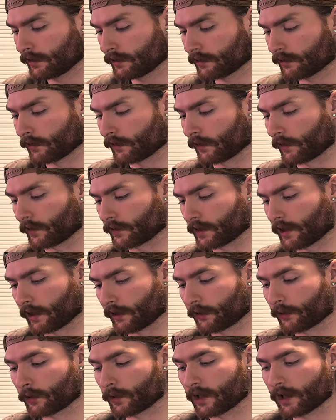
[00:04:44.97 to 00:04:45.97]
So it goes down
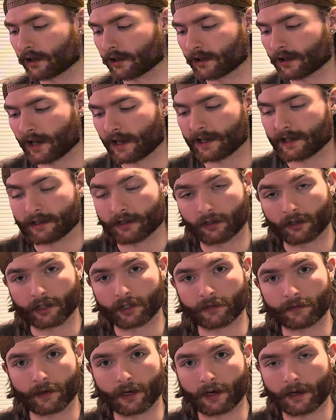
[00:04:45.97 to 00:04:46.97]
to 390
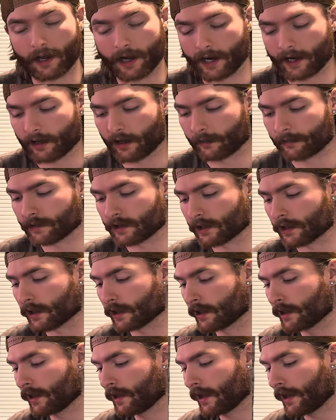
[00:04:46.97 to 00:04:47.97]
degrees Fahrenheit up
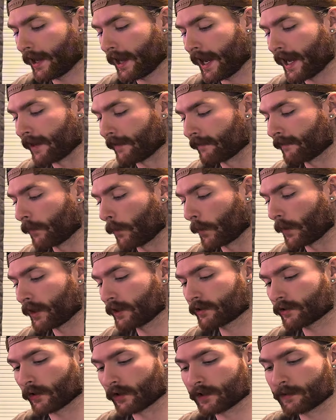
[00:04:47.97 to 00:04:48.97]
to 840,
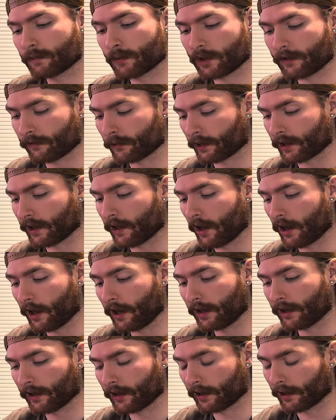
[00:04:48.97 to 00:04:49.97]
so it's pretty freaking
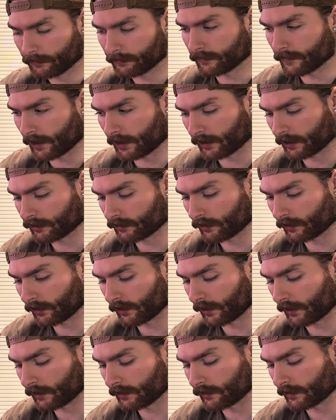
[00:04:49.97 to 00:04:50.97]
hot. I'm not going to turn it
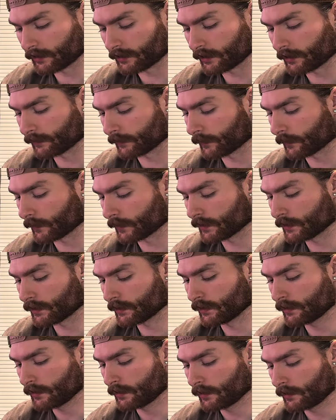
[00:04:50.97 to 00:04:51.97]
on and touch it, of course.
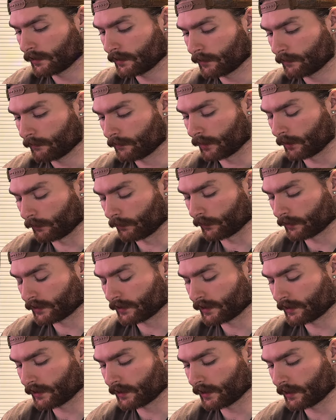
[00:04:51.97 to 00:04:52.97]
But we'll
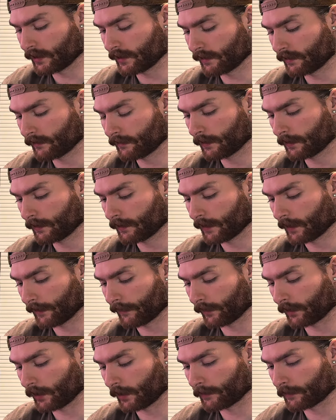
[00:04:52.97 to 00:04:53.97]
see
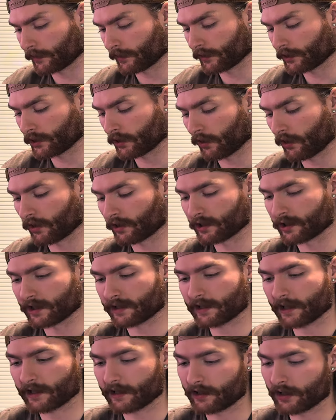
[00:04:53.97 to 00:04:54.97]
if it comes with a charge.
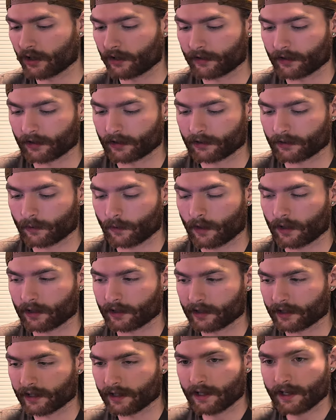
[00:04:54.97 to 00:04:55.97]
That's how you know they're
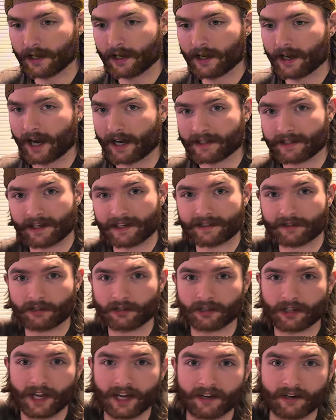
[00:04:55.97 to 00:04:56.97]
quality. It has a nice
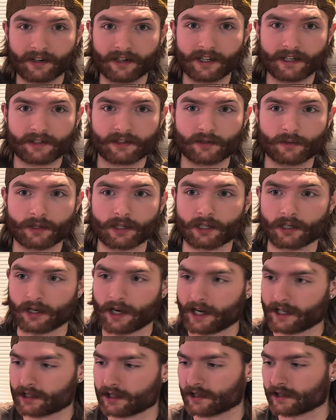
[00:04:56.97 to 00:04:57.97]
little light on it, so when you're
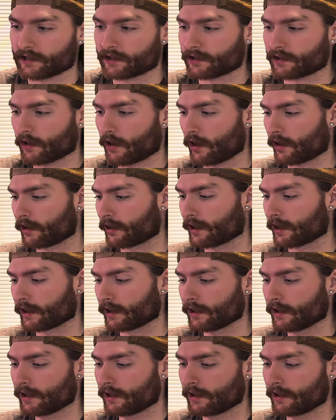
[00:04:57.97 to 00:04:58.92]
actually soldering,